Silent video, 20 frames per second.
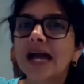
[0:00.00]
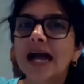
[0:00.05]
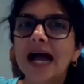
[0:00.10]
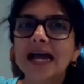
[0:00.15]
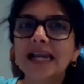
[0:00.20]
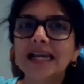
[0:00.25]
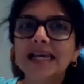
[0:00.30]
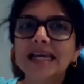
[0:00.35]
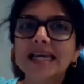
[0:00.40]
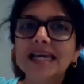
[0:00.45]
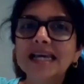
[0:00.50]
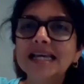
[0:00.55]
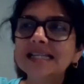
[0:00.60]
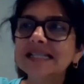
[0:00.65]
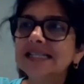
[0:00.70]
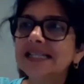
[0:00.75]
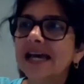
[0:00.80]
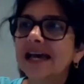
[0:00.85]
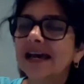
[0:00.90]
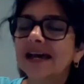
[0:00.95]
And he
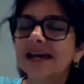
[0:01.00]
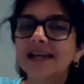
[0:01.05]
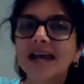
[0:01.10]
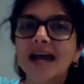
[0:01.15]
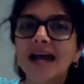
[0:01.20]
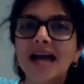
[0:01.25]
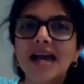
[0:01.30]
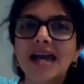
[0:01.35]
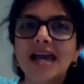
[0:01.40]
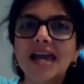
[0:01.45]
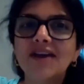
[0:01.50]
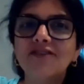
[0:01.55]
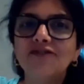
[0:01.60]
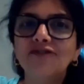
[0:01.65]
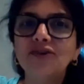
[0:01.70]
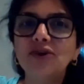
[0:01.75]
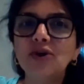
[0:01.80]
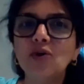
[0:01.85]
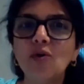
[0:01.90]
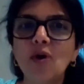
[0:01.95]
said,
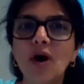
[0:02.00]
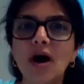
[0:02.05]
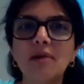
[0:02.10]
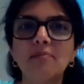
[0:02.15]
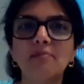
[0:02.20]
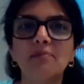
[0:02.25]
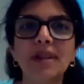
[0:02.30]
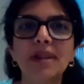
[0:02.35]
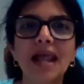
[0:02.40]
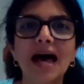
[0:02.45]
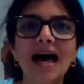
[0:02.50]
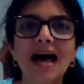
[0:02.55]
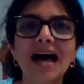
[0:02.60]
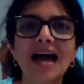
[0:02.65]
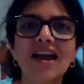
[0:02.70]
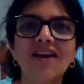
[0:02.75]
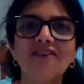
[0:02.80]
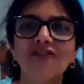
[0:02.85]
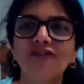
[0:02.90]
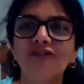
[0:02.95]
if you
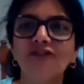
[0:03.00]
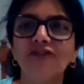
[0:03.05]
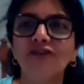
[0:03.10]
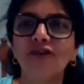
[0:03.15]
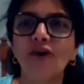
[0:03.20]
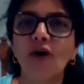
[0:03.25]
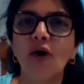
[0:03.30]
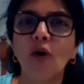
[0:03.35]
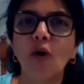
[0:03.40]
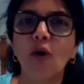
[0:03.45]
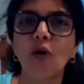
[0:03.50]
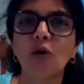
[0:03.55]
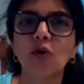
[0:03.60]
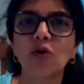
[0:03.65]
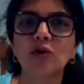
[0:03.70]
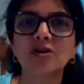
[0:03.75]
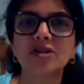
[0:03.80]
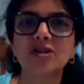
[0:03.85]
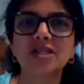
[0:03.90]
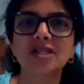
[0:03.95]
apply
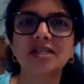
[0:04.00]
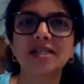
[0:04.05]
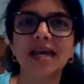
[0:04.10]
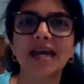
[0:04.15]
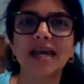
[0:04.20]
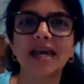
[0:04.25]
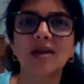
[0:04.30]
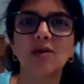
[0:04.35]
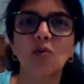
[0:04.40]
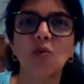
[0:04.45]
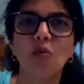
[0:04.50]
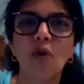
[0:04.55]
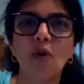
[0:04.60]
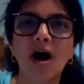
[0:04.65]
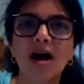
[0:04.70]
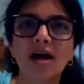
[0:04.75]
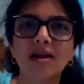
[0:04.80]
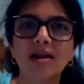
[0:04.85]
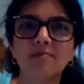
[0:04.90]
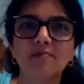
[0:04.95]
force in
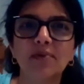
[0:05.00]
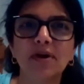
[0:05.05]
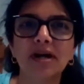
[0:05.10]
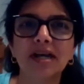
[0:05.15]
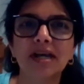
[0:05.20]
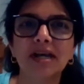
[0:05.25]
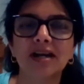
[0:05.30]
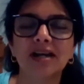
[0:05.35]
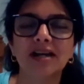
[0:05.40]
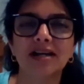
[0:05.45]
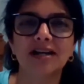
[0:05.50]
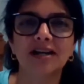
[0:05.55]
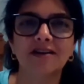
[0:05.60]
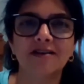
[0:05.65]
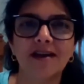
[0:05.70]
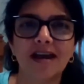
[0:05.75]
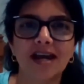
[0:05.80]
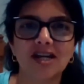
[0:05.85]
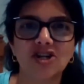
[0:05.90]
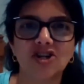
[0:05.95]
one particular
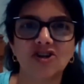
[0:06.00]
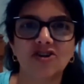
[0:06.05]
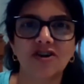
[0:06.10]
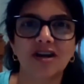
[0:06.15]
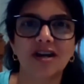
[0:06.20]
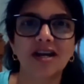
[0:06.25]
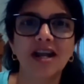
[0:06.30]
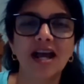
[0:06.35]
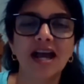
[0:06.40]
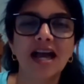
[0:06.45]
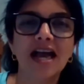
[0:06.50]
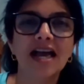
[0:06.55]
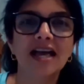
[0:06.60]
direction,